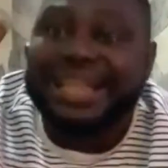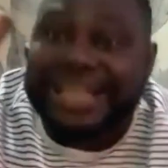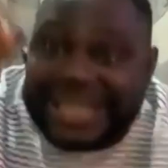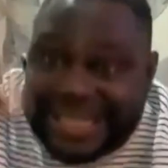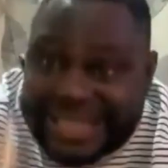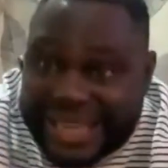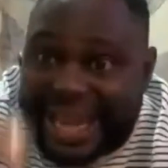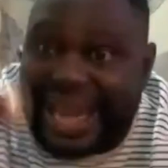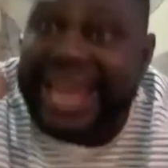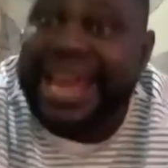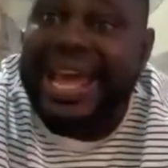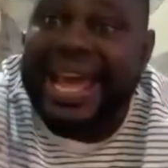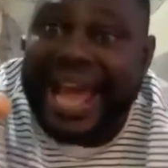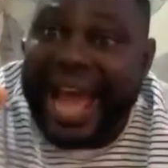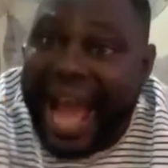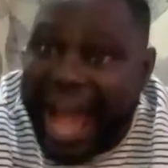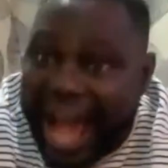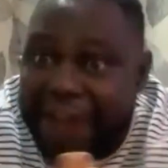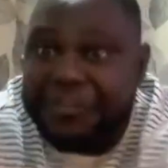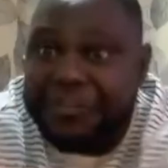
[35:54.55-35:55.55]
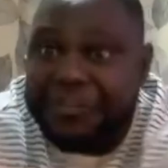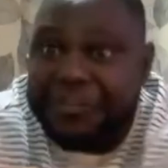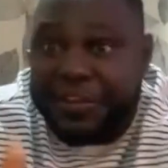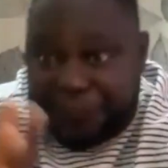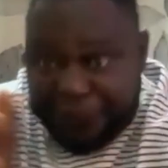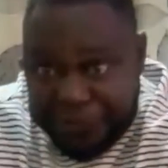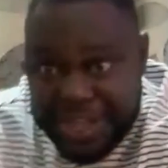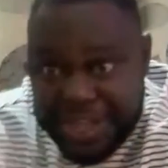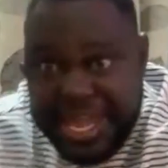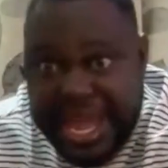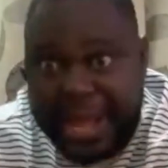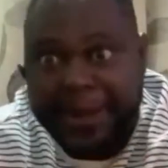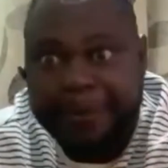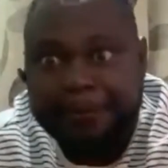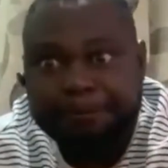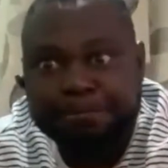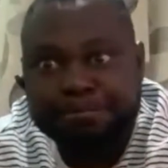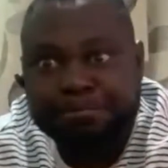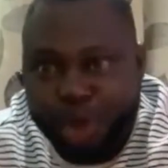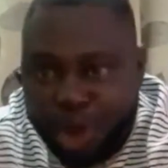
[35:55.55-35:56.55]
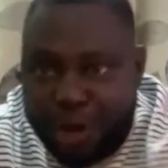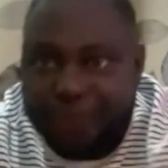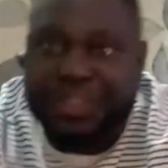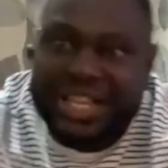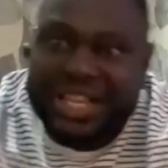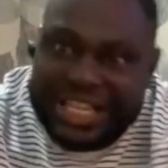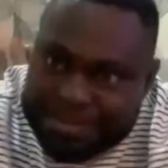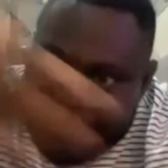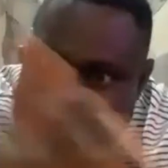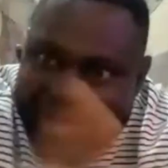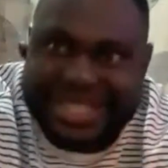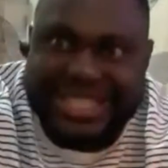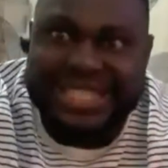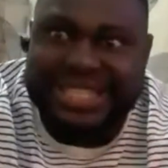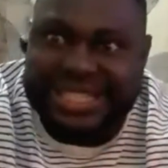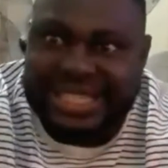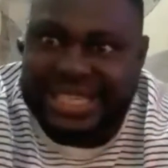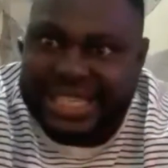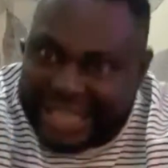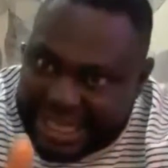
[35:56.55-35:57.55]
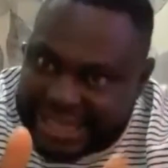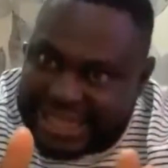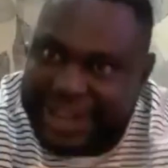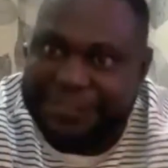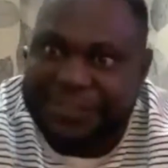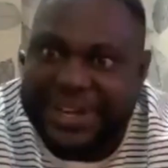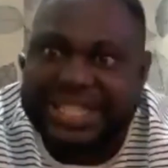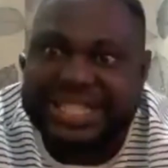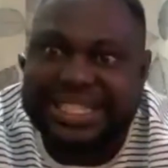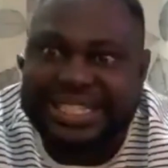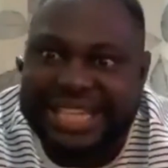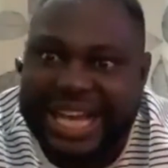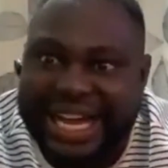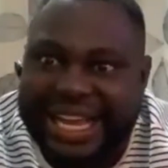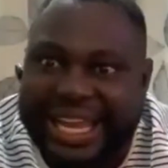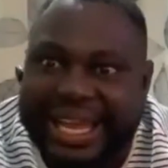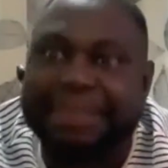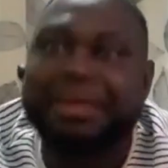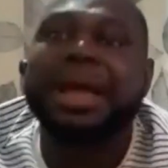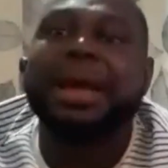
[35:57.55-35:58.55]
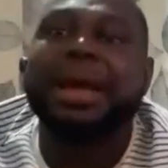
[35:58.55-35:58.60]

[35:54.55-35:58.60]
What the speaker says: They have a fear of these betting syndicate affecting their game.